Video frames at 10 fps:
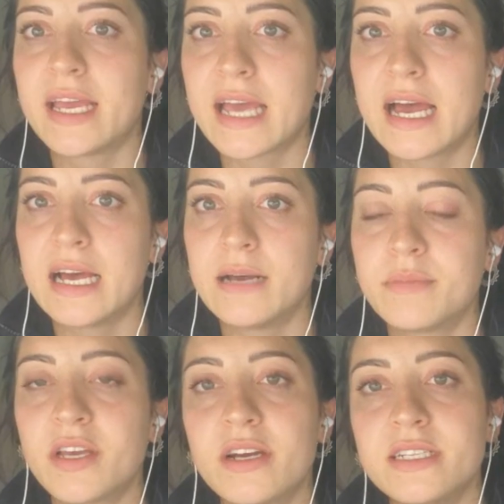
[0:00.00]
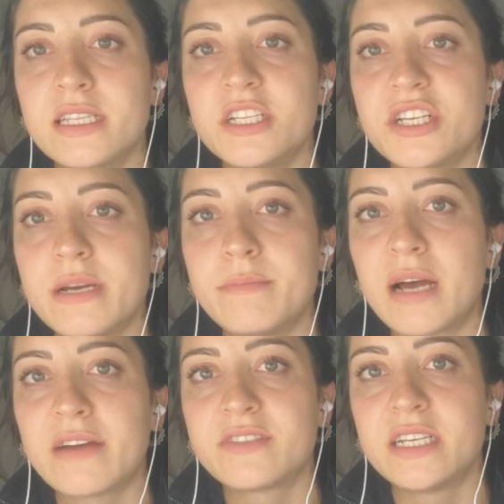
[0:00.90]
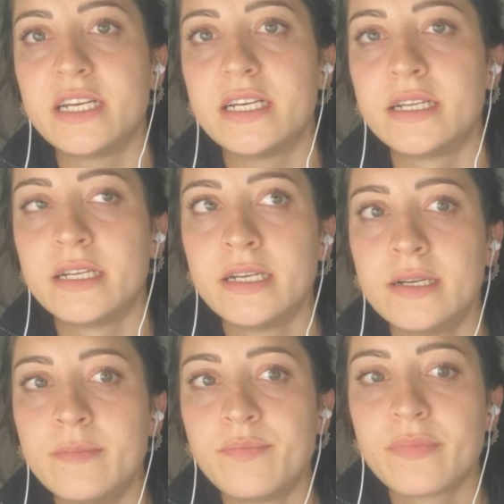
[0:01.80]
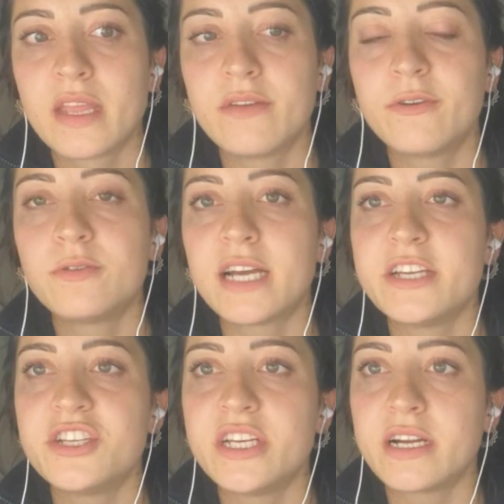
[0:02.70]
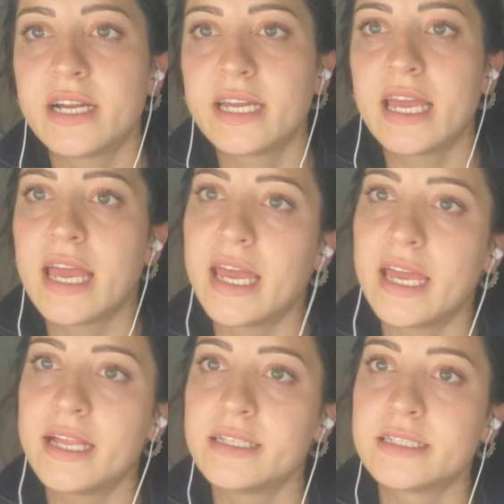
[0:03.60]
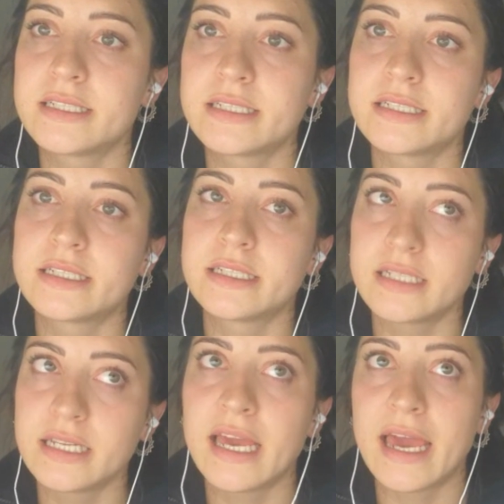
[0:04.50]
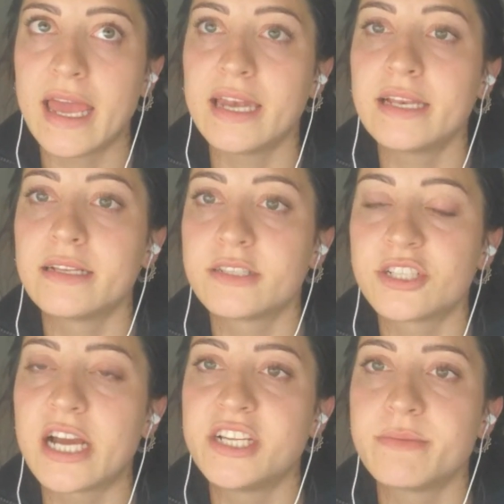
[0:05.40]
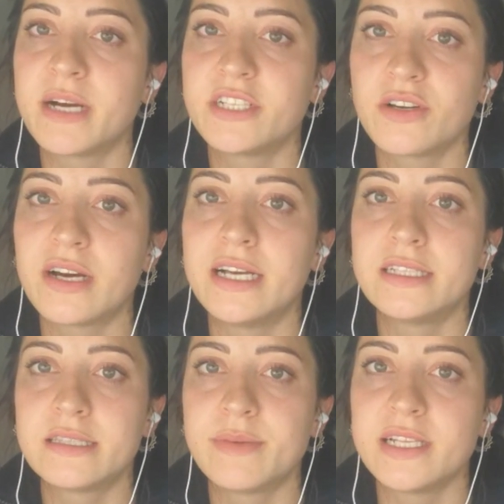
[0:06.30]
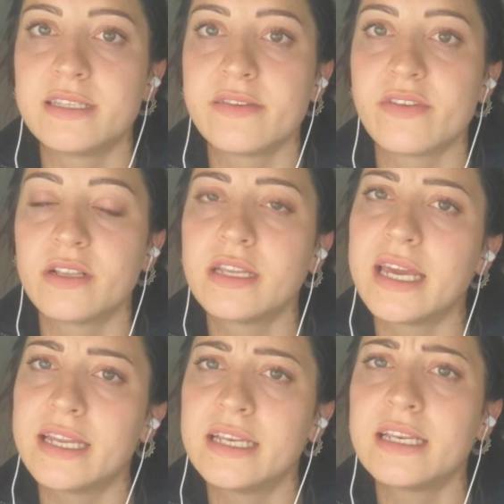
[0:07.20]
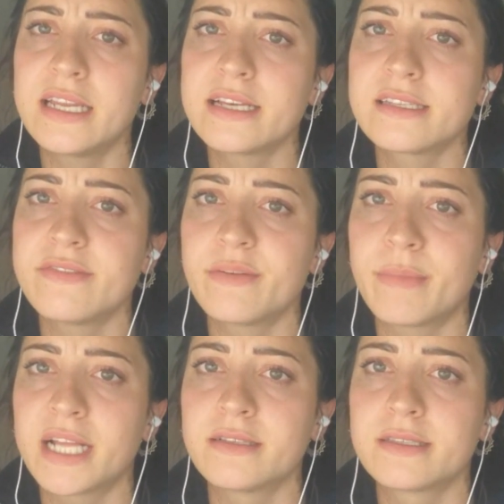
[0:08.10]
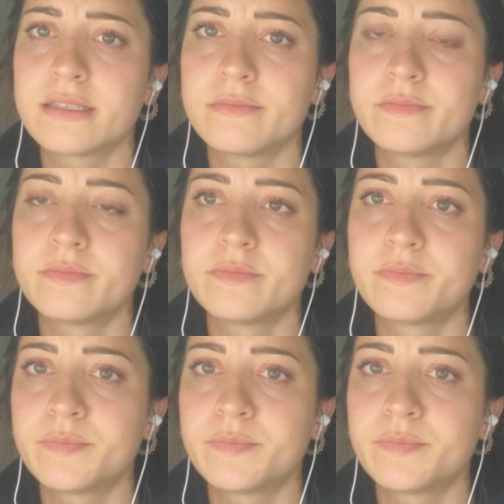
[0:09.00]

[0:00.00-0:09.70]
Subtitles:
a week, going to the gym after a full day shearing and changing my diet. It's been near 7 months.